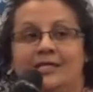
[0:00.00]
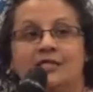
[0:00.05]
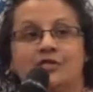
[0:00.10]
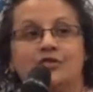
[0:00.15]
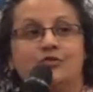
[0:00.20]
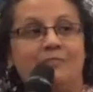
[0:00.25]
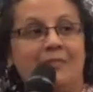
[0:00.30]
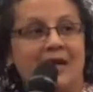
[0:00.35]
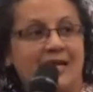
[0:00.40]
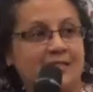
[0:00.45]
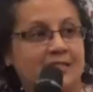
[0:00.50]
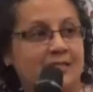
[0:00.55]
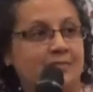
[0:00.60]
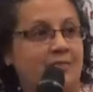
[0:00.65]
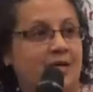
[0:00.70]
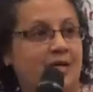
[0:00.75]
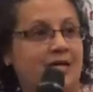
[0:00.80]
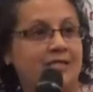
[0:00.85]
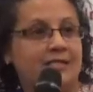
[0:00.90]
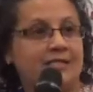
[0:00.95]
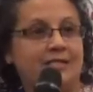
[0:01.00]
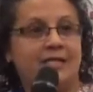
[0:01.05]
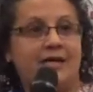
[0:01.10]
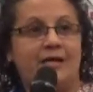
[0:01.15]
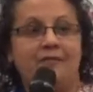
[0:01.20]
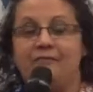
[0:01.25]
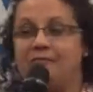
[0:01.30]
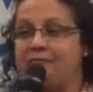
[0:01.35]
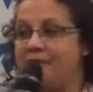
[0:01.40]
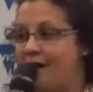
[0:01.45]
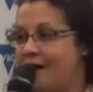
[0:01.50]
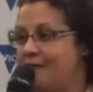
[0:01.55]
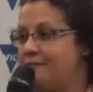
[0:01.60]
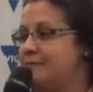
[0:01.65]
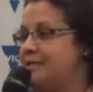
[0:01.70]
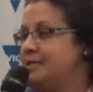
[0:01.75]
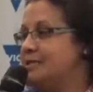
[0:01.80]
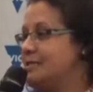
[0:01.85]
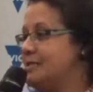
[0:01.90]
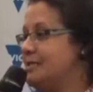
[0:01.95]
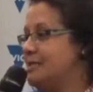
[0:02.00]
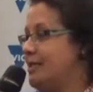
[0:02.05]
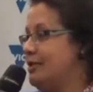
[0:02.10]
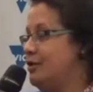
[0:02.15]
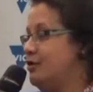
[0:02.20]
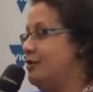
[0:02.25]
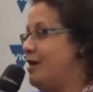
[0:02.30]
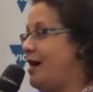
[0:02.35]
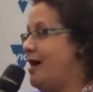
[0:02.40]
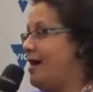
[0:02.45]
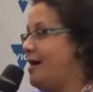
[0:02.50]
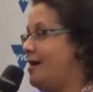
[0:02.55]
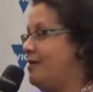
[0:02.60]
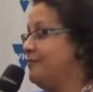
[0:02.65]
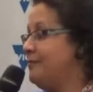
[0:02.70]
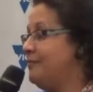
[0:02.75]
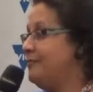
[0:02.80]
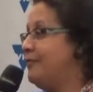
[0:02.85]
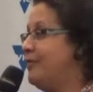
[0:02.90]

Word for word: To maximize that 5 minutes that you have.